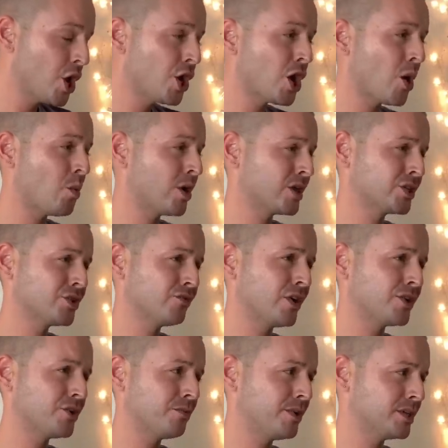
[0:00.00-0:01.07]
not wanting to
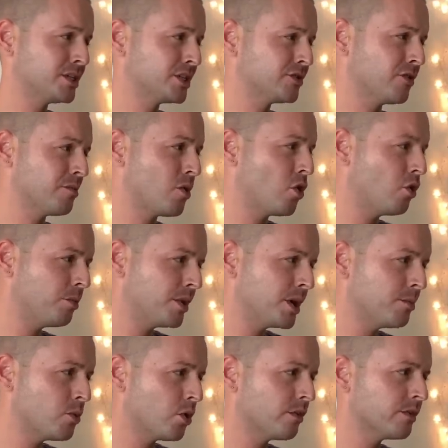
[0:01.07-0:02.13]
run your business from home
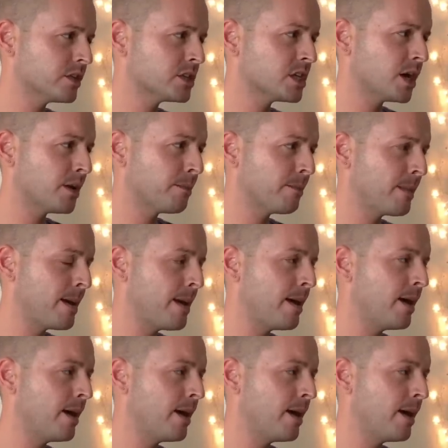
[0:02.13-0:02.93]
anymore for some.